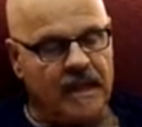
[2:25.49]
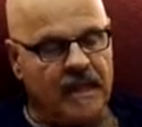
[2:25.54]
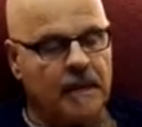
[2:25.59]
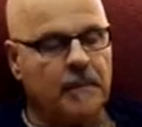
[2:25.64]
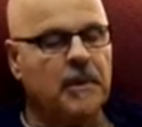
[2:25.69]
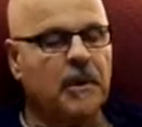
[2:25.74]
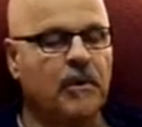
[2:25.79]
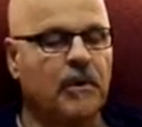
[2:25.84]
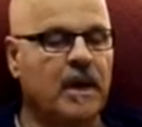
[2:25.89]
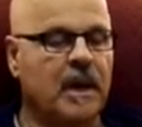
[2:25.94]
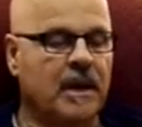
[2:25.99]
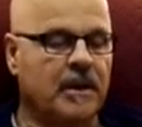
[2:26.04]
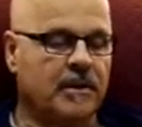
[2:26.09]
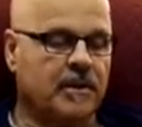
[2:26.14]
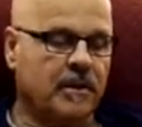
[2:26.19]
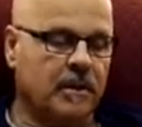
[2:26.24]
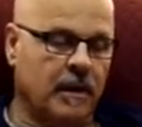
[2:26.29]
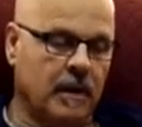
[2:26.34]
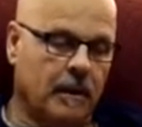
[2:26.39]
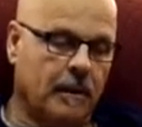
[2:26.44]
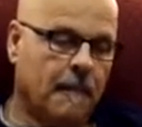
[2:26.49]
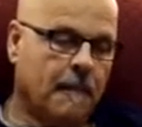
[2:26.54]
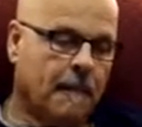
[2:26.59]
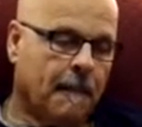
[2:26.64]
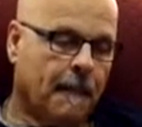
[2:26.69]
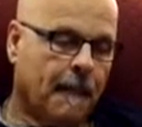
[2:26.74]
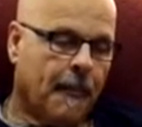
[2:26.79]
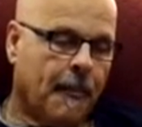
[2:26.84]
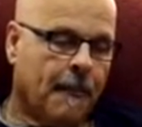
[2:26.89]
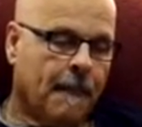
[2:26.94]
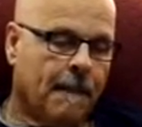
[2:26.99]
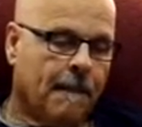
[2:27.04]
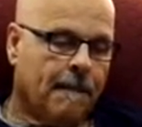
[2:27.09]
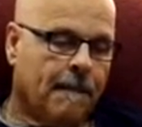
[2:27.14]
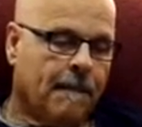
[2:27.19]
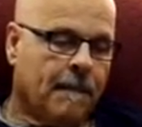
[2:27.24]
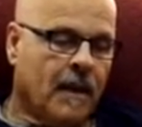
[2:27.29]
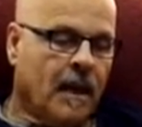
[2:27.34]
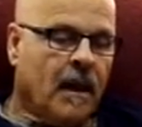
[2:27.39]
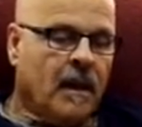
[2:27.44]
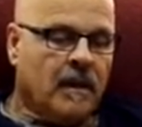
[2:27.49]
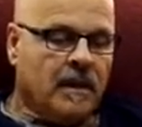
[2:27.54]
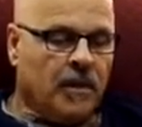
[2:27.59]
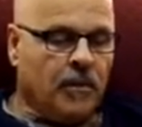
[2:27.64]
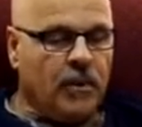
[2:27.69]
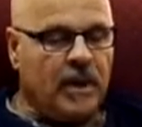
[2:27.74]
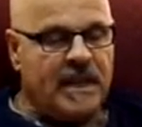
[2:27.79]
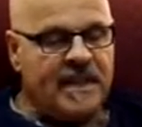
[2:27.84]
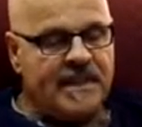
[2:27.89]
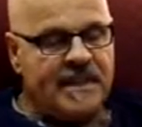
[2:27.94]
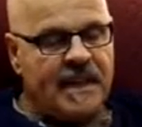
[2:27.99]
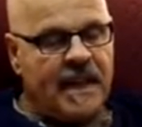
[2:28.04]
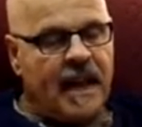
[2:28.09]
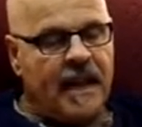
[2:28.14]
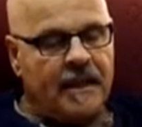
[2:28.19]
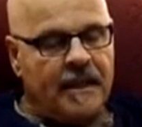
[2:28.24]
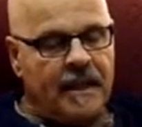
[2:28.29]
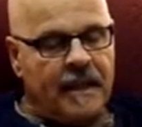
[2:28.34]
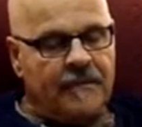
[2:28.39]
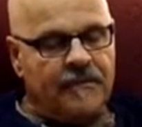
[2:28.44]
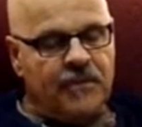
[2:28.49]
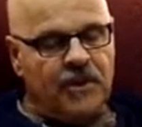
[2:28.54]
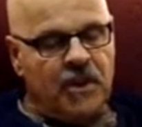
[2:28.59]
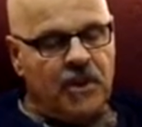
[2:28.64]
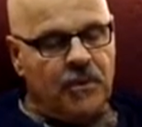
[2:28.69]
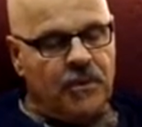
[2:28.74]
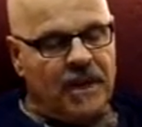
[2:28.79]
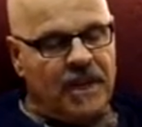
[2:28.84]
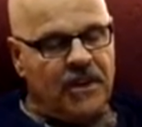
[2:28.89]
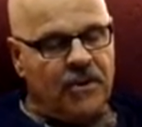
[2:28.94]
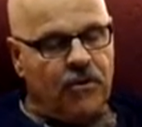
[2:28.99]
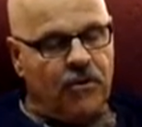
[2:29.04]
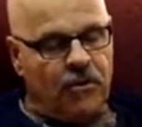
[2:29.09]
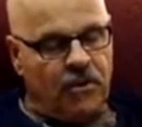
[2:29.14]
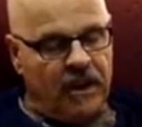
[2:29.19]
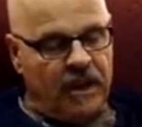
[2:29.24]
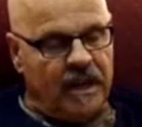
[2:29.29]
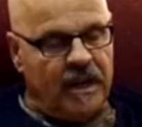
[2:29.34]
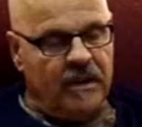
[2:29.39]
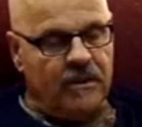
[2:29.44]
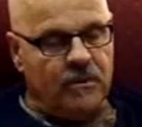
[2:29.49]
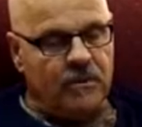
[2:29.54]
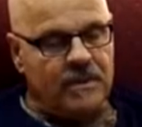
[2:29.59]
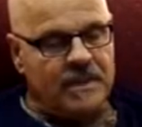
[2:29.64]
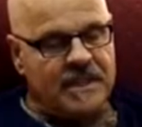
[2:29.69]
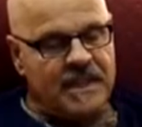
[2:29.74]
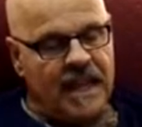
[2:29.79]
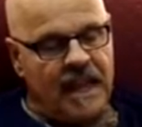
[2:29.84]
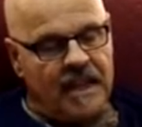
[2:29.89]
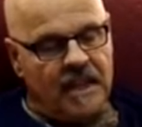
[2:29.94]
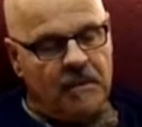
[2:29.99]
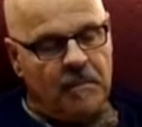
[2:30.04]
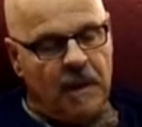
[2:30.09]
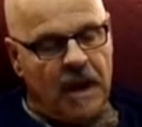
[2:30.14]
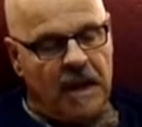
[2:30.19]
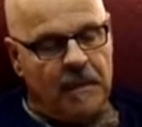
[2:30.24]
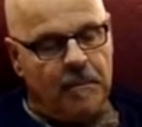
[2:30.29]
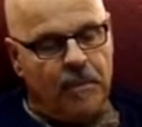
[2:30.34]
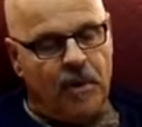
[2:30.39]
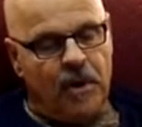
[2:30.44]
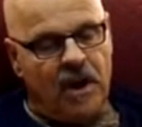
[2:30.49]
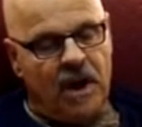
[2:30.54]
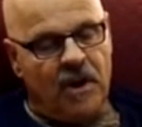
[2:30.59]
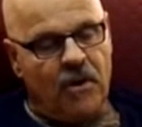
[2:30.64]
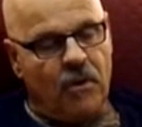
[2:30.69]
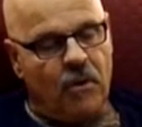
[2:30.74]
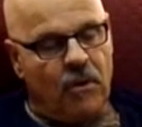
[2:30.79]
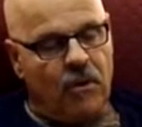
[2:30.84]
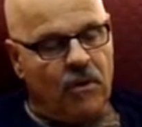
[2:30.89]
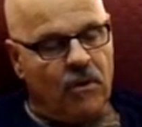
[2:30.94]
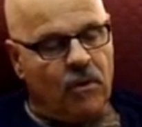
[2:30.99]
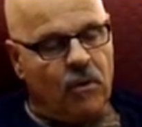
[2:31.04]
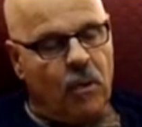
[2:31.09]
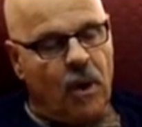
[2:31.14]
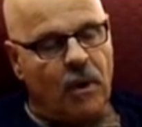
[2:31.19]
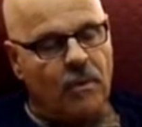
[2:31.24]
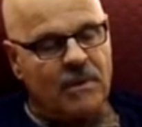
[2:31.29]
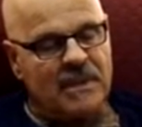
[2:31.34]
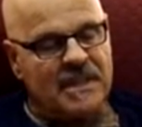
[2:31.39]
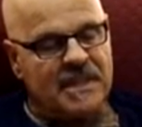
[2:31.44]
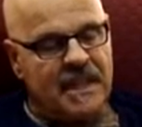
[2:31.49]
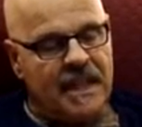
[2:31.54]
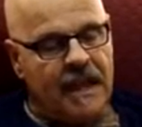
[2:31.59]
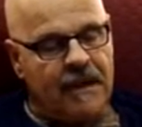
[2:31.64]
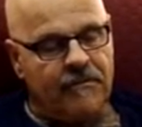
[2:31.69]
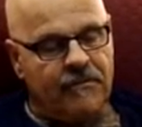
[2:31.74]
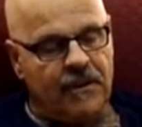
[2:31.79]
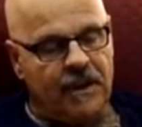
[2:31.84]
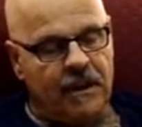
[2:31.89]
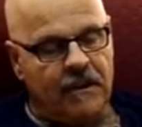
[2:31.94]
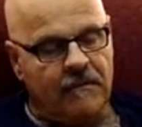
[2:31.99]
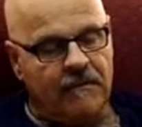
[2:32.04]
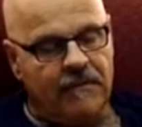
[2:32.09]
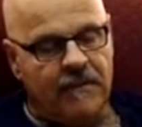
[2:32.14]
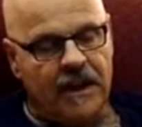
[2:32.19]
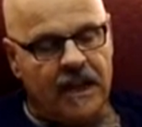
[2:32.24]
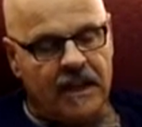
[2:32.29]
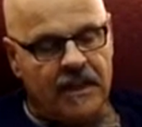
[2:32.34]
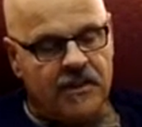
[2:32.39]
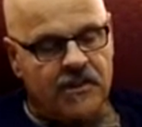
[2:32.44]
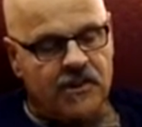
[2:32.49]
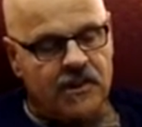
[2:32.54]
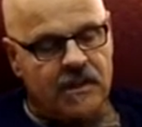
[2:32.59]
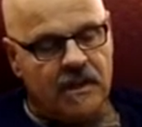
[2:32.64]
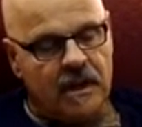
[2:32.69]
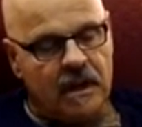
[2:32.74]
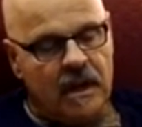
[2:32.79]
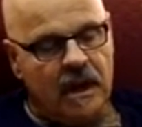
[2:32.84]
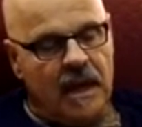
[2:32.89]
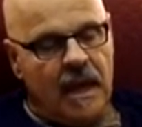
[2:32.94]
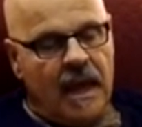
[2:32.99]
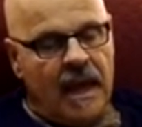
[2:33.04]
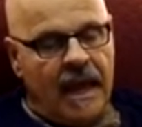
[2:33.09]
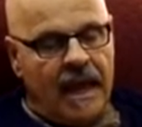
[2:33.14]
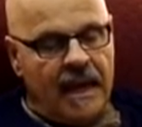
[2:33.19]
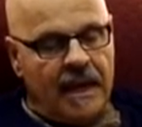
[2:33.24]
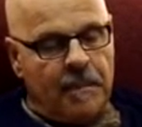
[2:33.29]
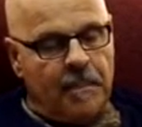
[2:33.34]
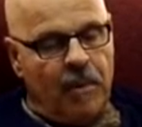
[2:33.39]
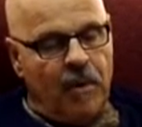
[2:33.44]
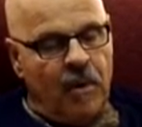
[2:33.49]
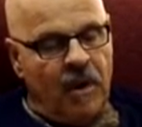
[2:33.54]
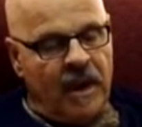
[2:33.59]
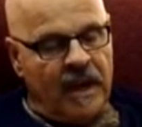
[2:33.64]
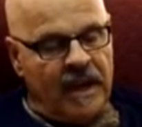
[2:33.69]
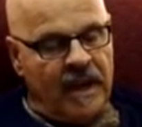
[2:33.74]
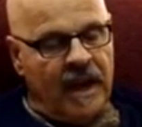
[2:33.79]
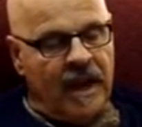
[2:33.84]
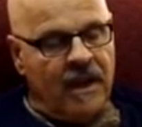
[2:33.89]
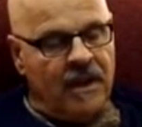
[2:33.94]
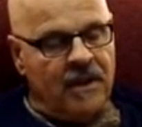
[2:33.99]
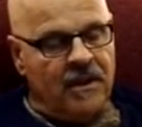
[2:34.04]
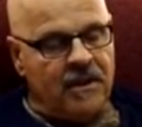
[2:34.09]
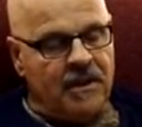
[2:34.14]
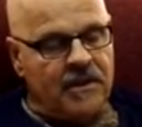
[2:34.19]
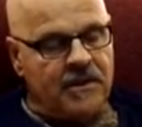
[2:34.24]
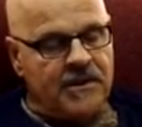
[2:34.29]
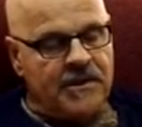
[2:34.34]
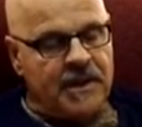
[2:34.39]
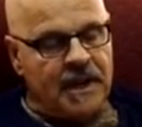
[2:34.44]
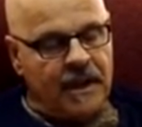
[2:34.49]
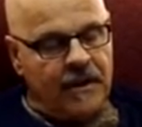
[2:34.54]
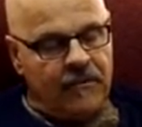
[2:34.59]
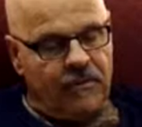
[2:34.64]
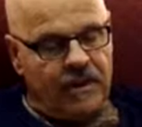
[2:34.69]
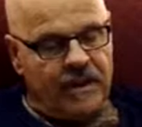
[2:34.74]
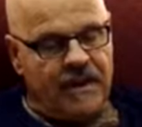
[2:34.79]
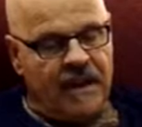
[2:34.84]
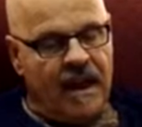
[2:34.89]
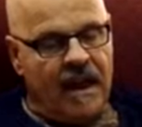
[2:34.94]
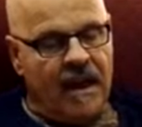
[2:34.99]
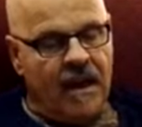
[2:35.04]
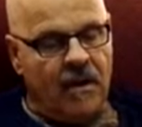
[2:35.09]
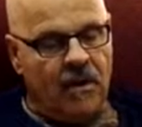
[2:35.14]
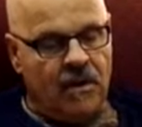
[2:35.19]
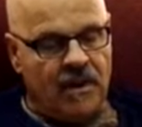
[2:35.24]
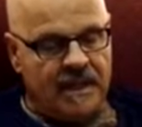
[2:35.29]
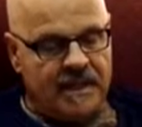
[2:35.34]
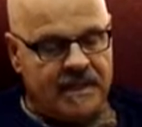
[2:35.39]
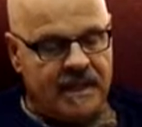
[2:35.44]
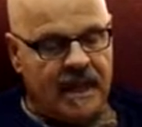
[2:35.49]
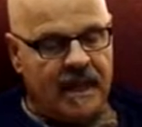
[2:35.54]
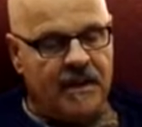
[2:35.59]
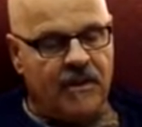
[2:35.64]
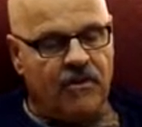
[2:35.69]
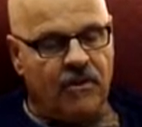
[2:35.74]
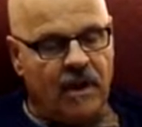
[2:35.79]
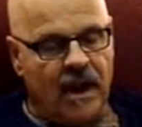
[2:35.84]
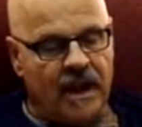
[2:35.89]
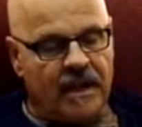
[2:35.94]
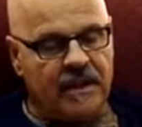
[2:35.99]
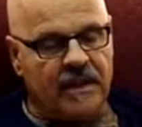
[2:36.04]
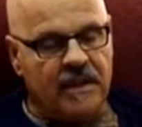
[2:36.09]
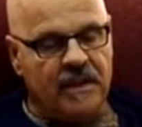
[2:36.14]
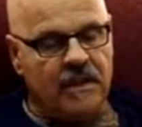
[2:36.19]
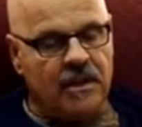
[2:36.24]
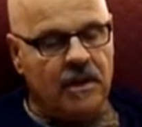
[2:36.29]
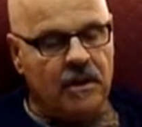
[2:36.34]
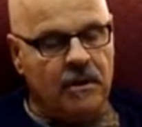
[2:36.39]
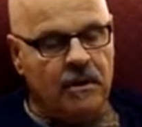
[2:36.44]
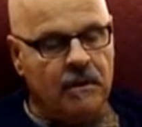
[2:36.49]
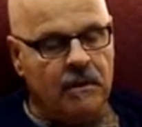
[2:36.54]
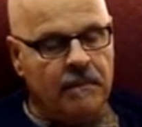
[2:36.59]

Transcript: Let me read it to you. The reason I left you in Crete was that you might put in order what was left unfinished and appoint elders in every town as I directed you.